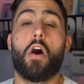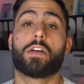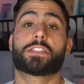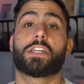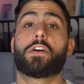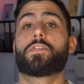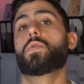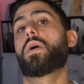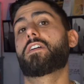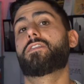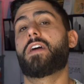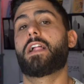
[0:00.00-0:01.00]
Also, if you
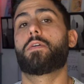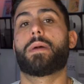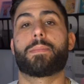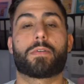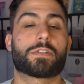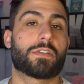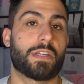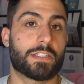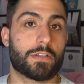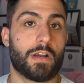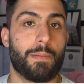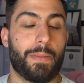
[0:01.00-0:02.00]
want to follow my personal
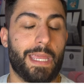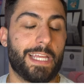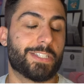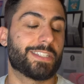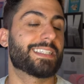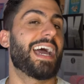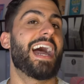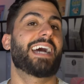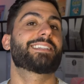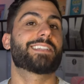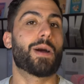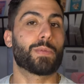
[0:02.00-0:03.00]
Instagram page, it's
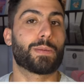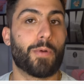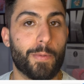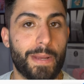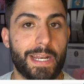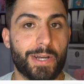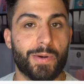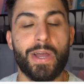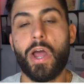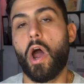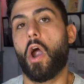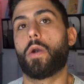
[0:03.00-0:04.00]
at Dominic Barbato.
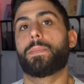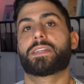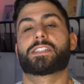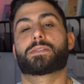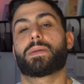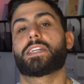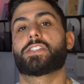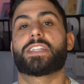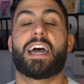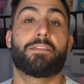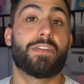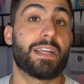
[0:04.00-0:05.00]
Our business page is at